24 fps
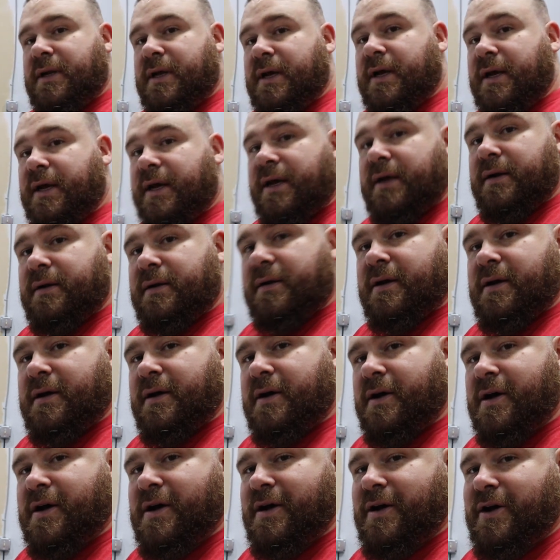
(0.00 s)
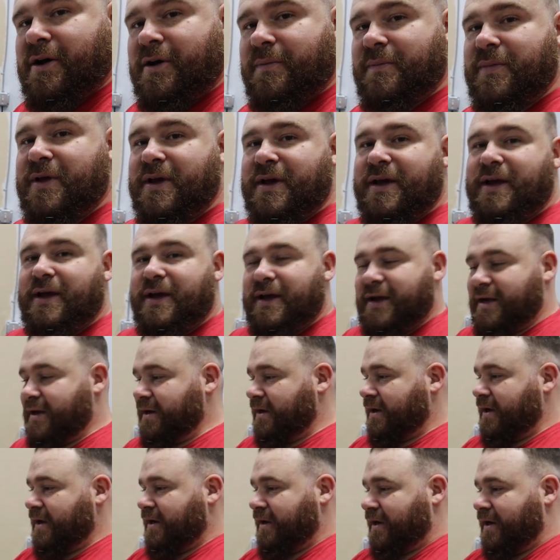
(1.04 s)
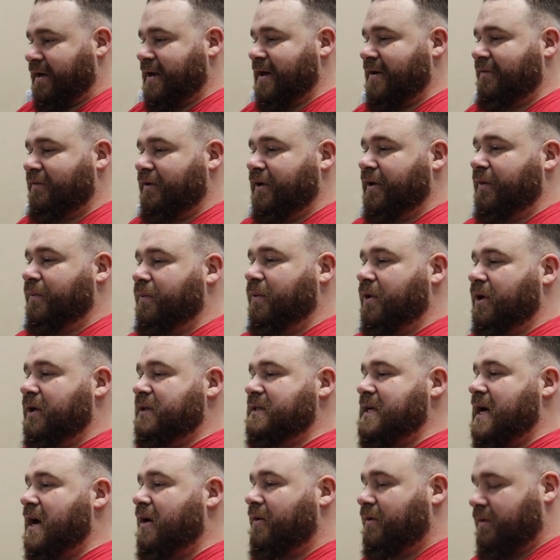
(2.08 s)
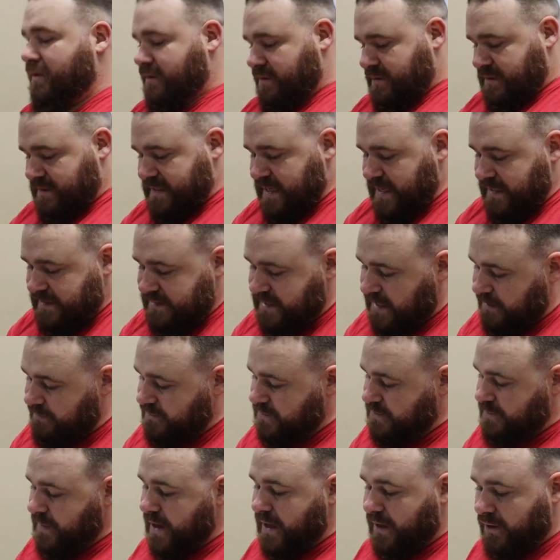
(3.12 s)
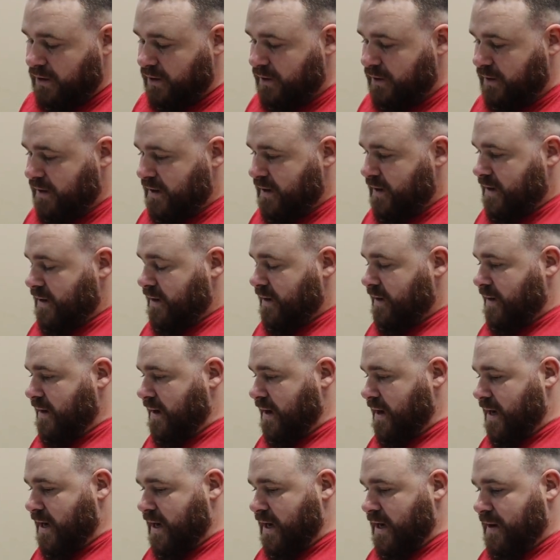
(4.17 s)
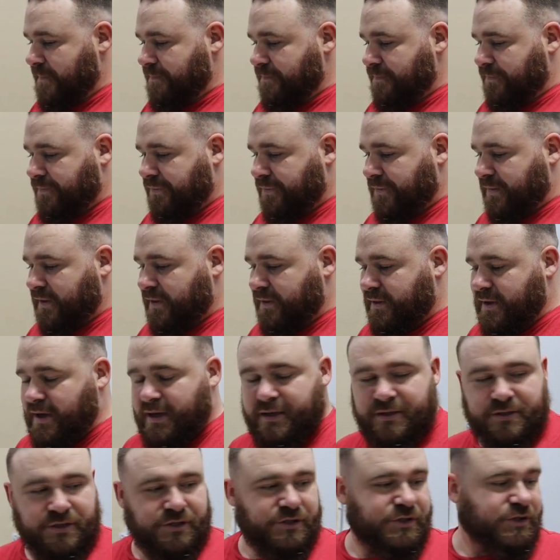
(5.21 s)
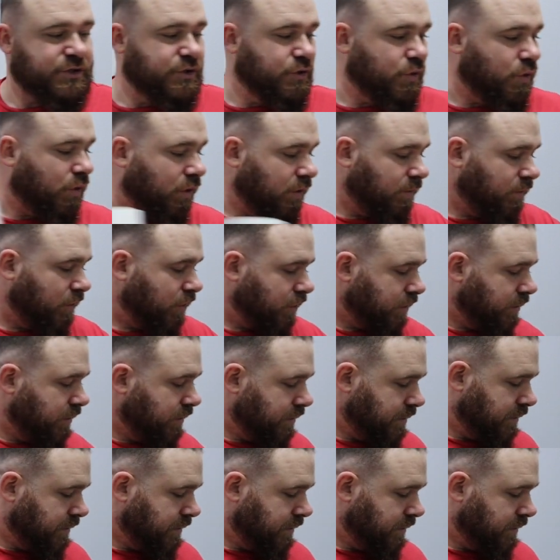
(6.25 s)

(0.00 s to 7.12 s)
dig it. It definitely works out 10 times better than just normal,